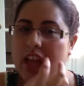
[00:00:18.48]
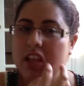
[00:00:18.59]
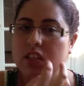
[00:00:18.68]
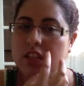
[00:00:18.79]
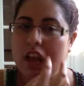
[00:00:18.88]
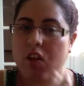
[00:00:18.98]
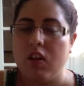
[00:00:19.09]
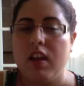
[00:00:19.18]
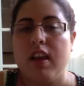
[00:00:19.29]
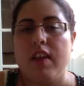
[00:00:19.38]
So,
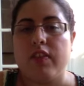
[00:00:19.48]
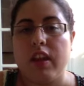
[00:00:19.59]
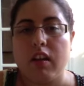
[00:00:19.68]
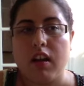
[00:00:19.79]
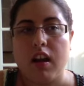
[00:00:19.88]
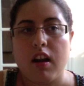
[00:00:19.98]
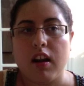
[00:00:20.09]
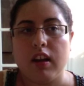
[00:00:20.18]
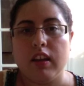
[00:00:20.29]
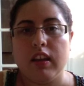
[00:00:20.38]
there
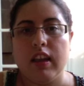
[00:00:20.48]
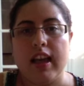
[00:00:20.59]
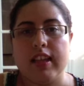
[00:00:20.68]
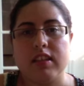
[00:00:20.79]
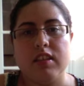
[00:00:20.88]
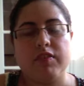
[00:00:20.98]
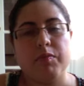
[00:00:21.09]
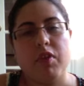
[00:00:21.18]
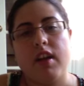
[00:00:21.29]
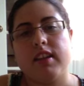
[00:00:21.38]
are lots of different
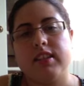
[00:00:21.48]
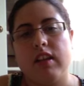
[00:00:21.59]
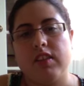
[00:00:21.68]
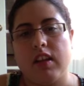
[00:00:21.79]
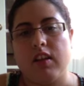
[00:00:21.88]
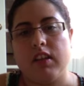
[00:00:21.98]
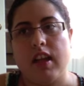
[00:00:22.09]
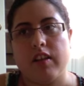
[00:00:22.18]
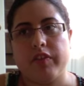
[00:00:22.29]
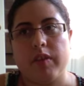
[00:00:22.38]
products out there, a
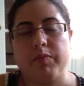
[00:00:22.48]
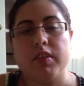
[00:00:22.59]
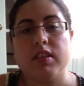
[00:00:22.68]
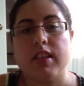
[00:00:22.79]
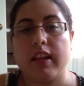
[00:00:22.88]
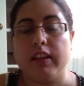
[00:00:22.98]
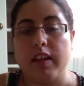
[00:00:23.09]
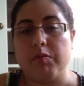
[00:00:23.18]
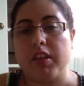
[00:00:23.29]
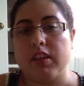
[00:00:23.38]
lot of companies that
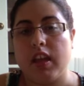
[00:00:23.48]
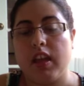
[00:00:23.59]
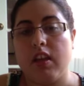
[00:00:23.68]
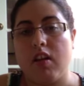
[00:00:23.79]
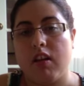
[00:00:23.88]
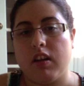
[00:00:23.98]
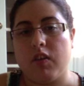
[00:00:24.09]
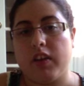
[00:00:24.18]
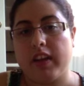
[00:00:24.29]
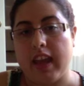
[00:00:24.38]
claim that they are
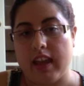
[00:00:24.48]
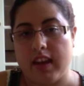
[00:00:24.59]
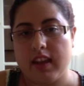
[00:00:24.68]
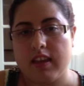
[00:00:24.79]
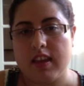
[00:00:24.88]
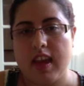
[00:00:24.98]
organic,